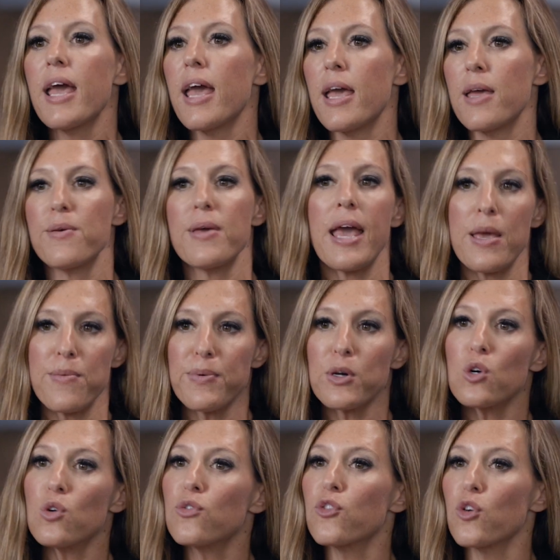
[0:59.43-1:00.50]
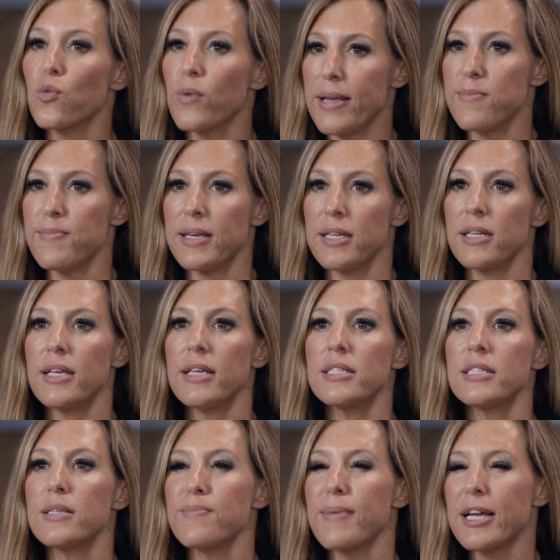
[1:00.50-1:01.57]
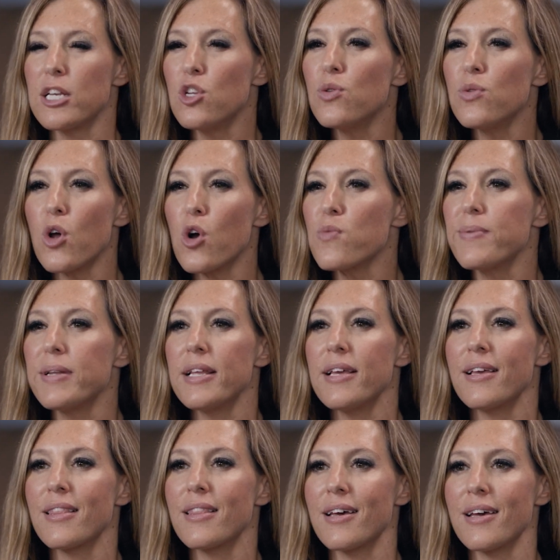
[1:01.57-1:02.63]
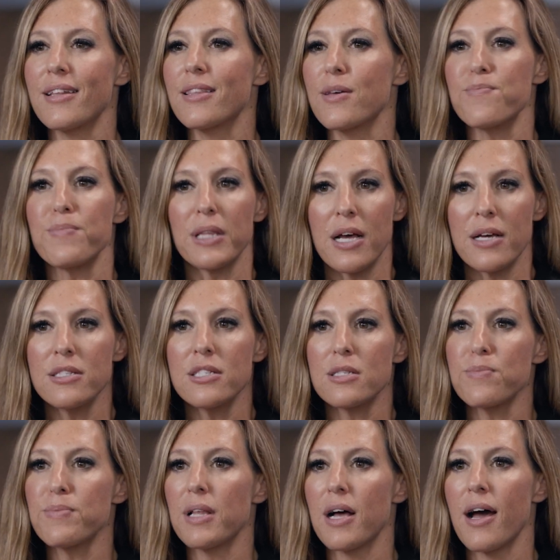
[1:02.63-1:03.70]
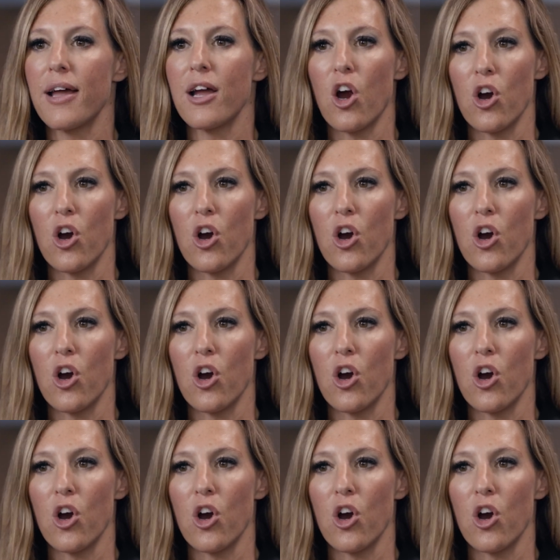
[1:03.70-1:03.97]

Apical foramen is the minute opening that the blood supply,